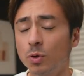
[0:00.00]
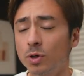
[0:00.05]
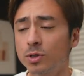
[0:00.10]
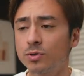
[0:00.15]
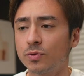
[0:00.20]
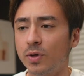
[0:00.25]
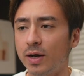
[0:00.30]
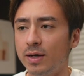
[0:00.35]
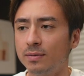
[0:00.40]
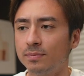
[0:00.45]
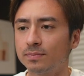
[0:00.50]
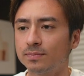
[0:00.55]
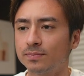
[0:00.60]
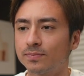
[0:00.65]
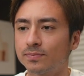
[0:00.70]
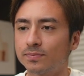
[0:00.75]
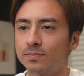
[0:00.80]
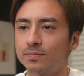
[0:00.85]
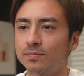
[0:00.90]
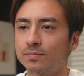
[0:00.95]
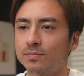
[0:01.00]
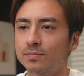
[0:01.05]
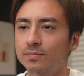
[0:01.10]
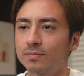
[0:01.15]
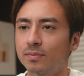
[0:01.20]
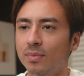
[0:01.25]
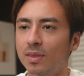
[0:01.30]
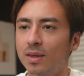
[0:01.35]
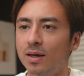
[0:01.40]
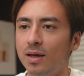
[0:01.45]
works great.
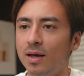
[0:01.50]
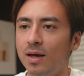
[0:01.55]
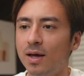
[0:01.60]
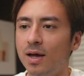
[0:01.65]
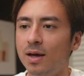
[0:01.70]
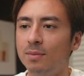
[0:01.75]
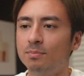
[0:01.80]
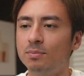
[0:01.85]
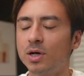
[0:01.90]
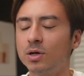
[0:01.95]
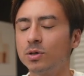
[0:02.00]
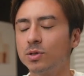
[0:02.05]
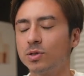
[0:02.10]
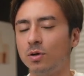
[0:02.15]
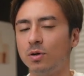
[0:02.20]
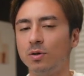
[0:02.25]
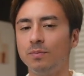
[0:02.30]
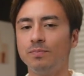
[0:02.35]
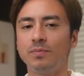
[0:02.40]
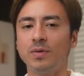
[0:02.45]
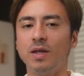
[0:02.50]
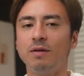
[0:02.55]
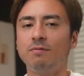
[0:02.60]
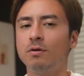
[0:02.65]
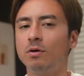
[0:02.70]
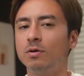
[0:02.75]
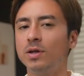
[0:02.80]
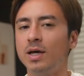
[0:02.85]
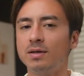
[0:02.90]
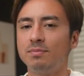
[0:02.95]
But also, if
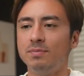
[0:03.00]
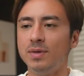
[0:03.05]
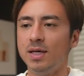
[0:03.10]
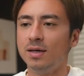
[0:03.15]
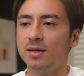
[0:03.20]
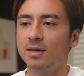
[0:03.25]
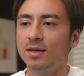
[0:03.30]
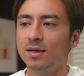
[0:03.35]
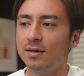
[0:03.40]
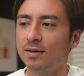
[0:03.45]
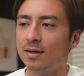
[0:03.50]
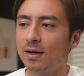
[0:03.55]
you're like me,